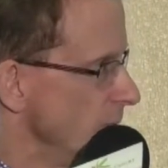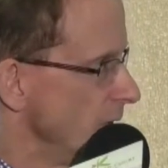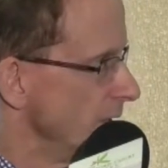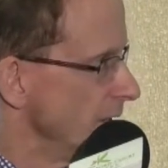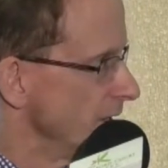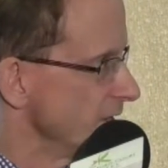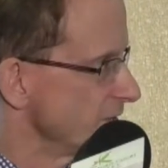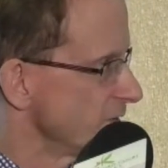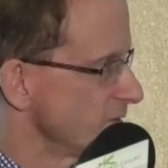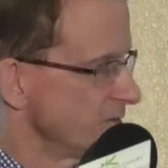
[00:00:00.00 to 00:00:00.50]

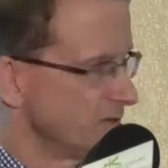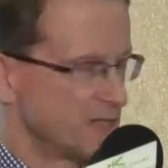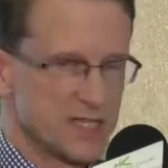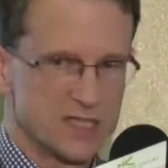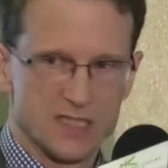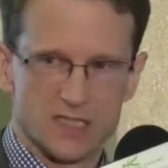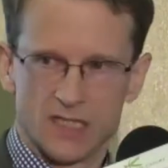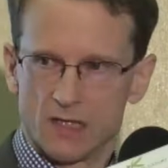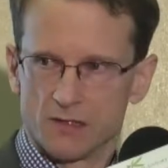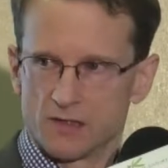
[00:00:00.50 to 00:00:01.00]
sort of
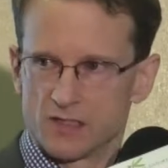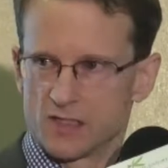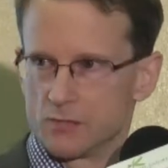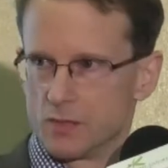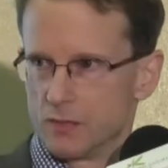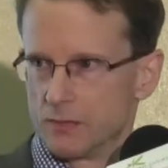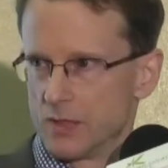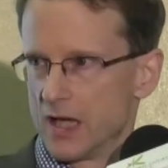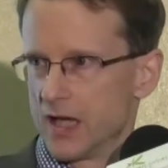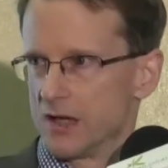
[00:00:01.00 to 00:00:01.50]
netted out to
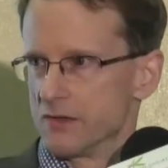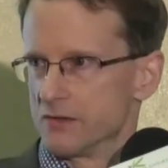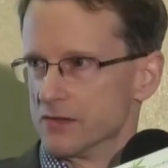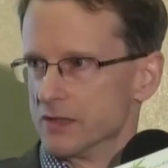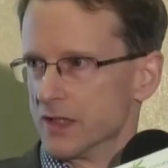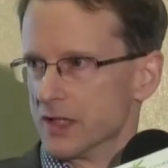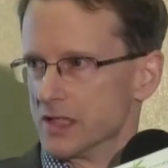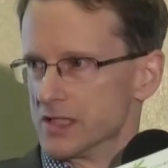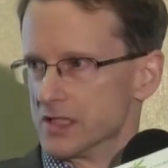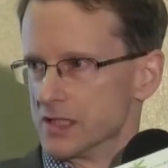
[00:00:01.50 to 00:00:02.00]
be about
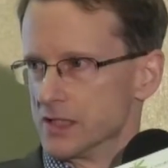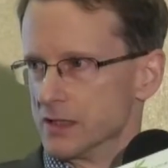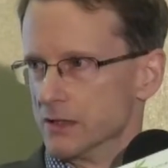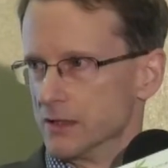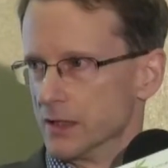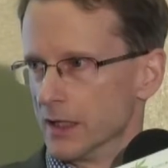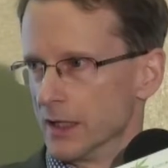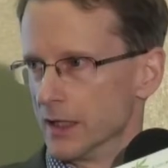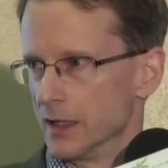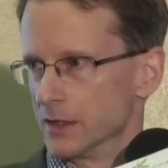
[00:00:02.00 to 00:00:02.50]
190
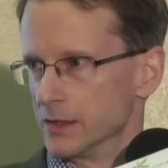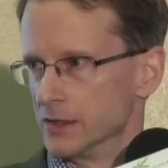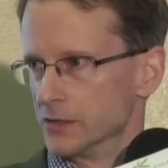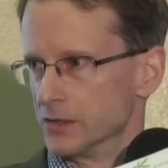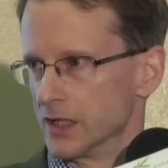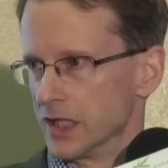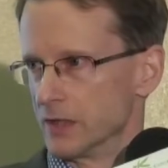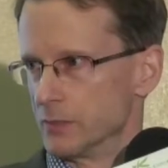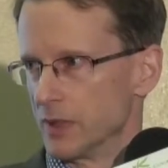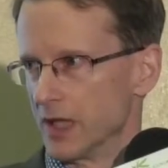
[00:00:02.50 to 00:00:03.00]

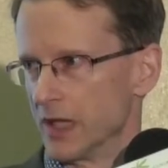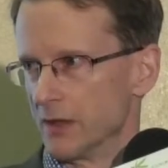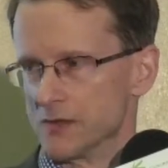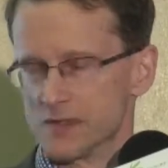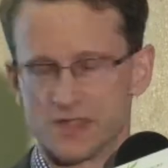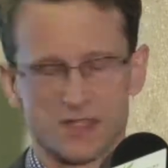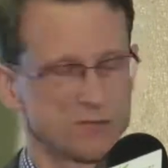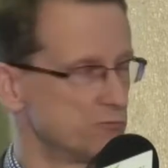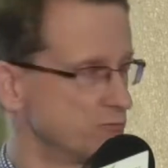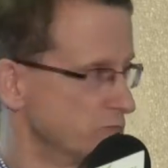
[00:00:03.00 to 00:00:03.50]
UK
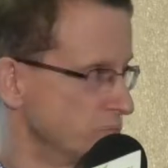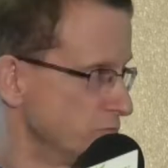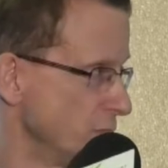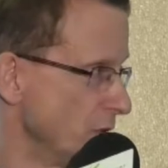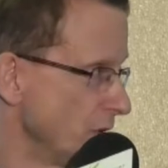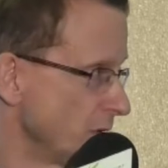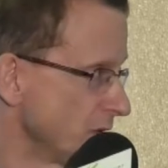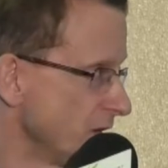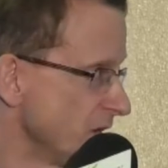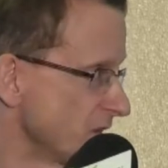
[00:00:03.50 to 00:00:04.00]
pounds
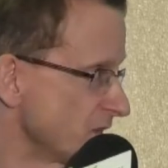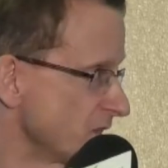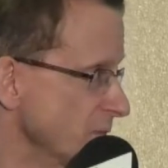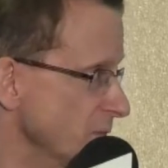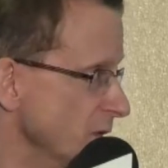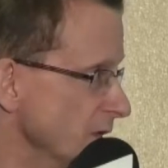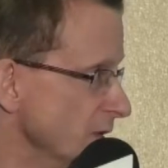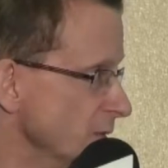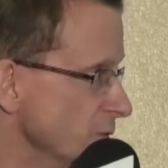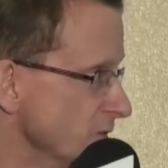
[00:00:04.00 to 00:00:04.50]
per
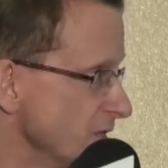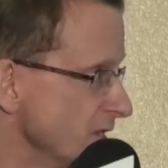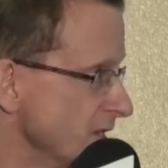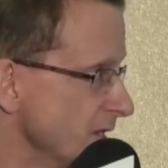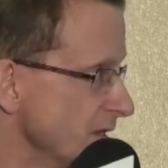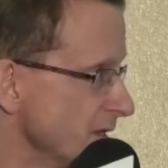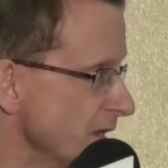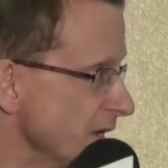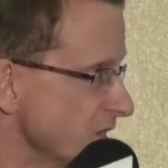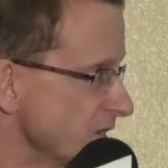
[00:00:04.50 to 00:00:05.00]
customer was
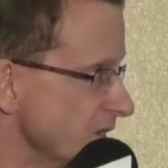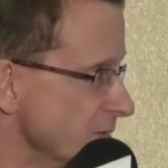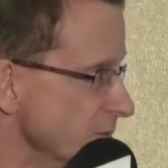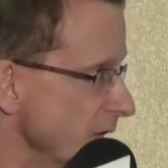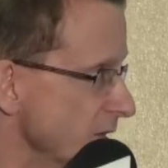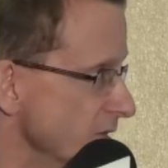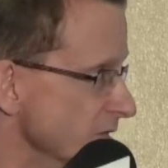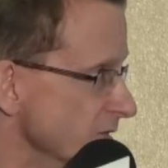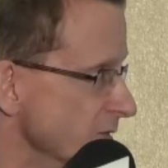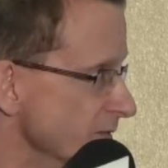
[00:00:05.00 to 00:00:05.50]
the actual
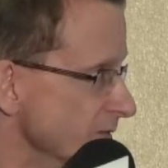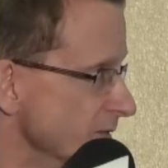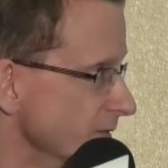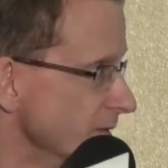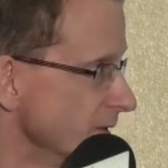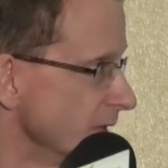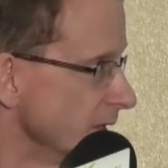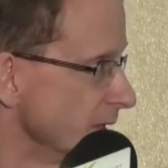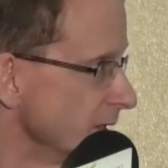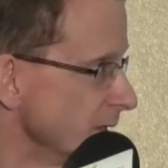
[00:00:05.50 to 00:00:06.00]
amount of
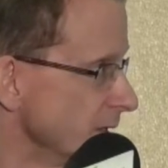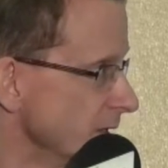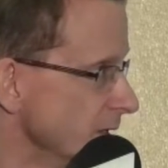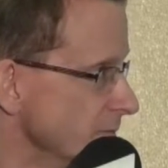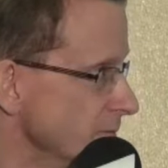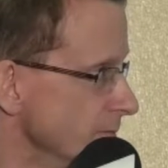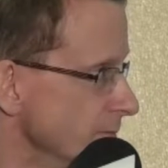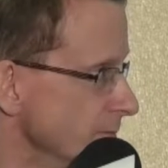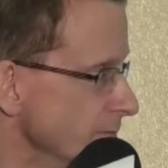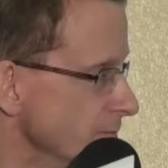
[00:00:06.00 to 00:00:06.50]

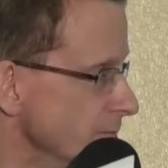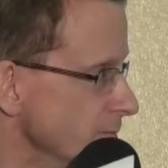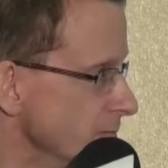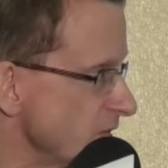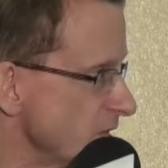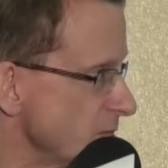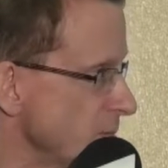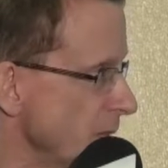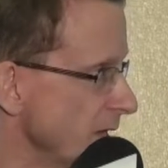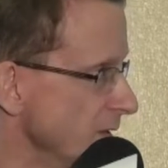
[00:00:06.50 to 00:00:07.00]

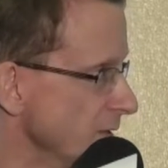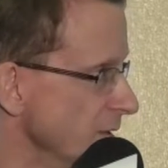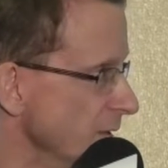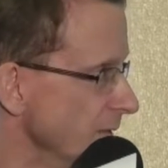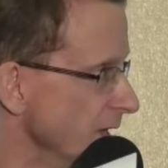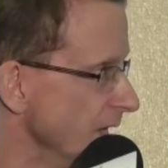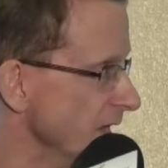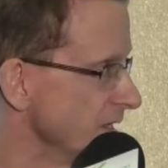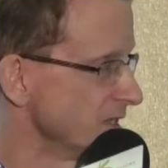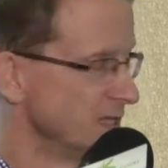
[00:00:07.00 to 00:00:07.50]
spend
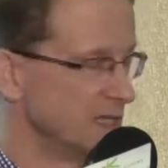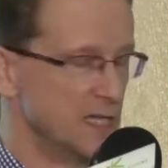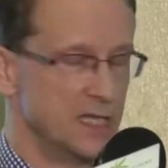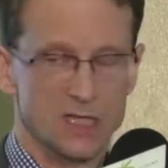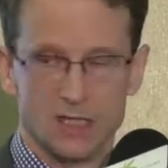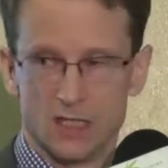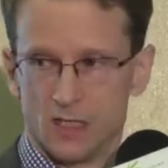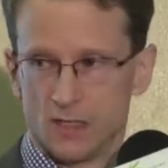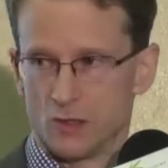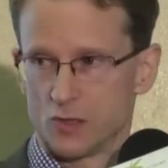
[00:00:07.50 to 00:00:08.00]
on that.
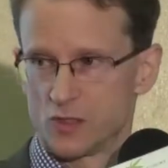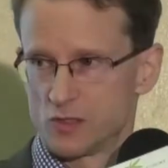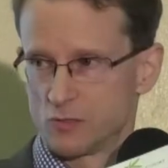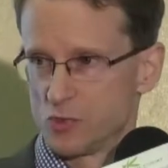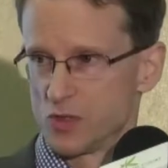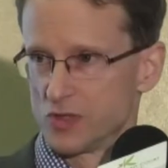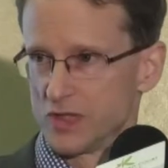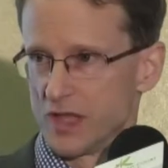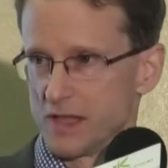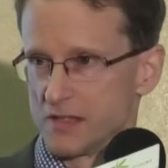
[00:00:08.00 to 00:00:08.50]
In order to
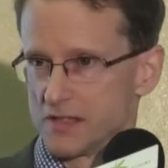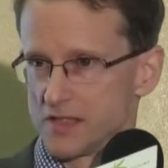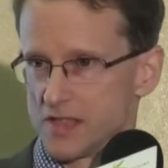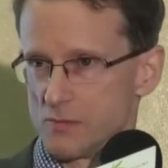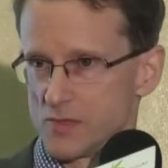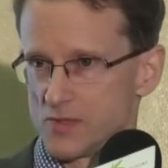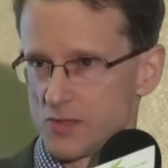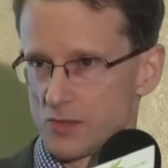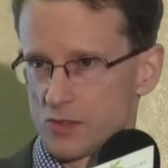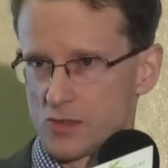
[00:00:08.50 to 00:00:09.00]
put that into
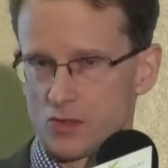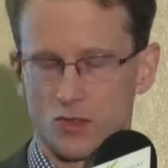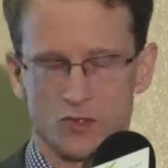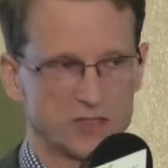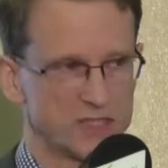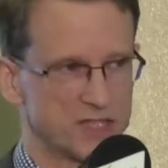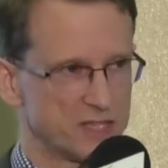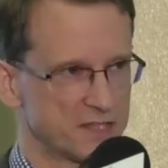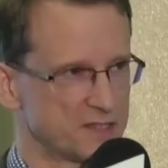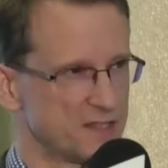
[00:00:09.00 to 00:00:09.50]
some sort of
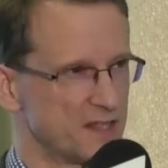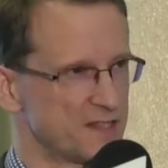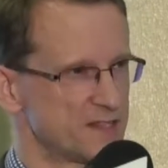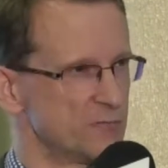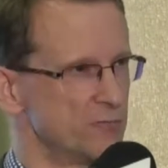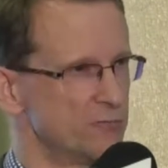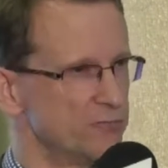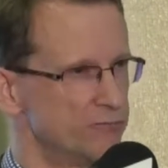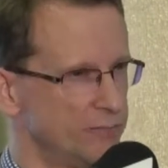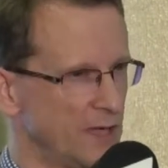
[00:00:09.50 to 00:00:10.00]
context, that's
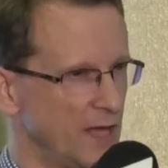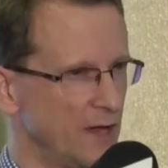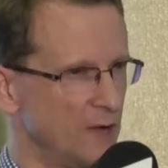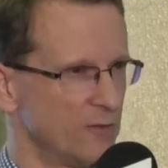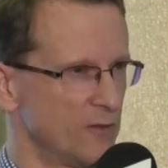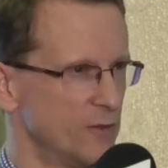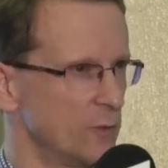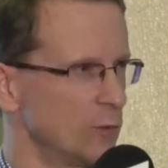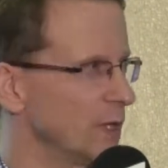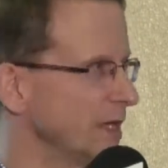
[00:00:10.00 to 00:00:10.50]

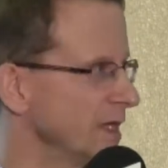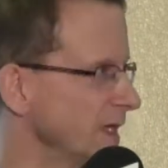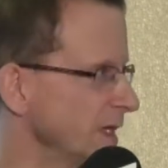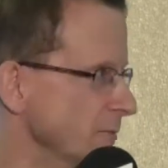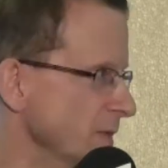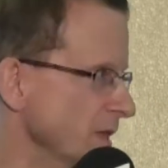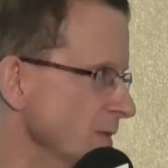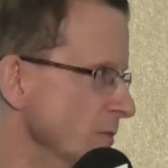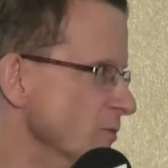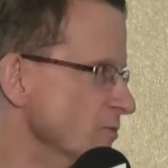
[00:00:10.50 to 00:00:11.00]
about the weekly
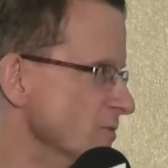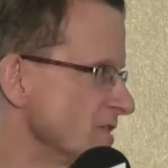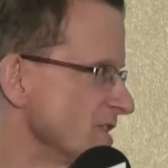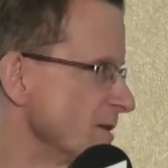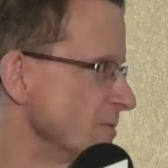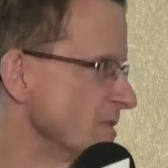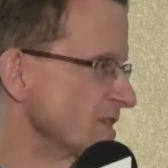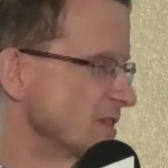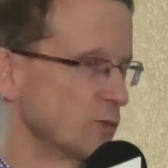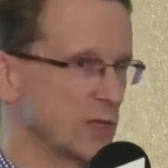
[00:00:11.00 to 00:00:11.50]
minimum,
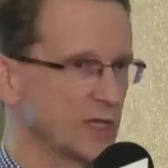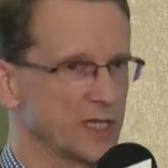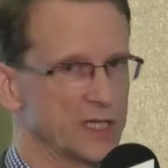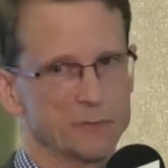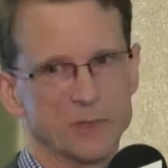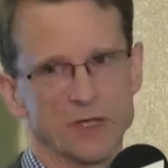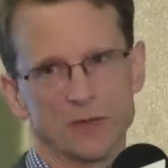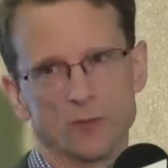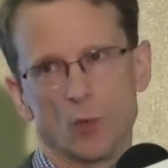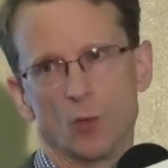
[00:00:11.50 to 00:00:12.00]
same as the weekly
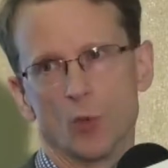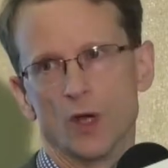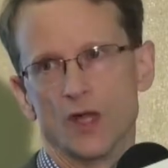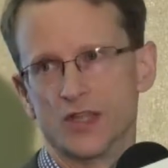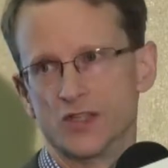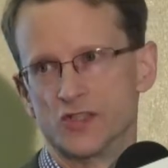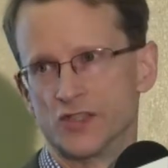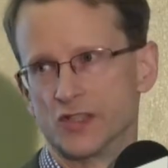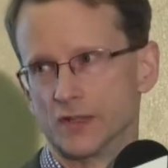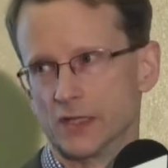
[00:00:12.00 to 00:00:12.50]
minimum
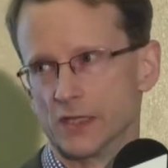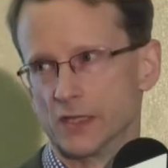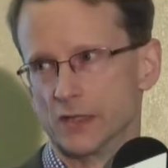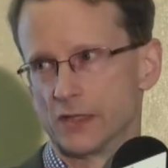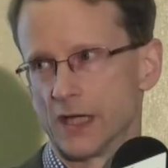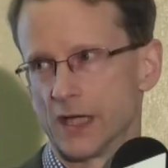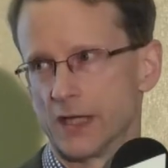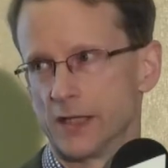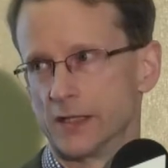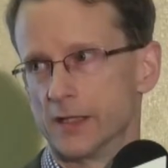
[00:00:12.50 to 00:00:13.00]
wage in the
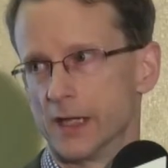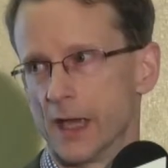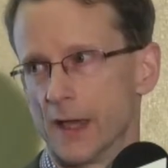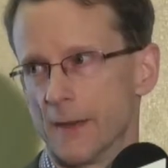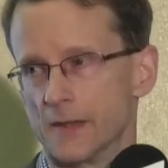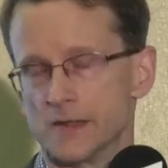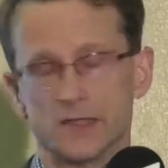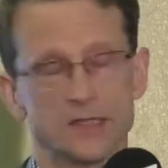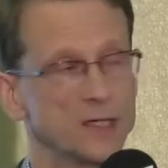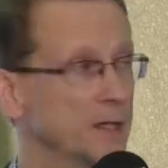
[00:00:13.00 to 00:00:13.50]
UK at
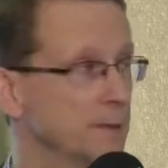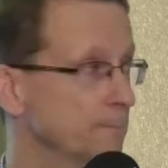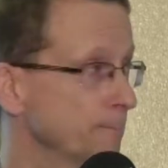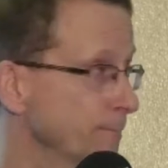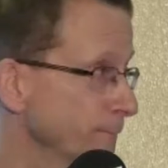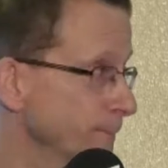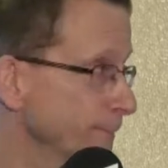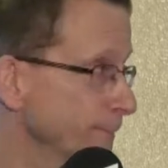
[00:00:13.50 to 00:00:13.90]
the time.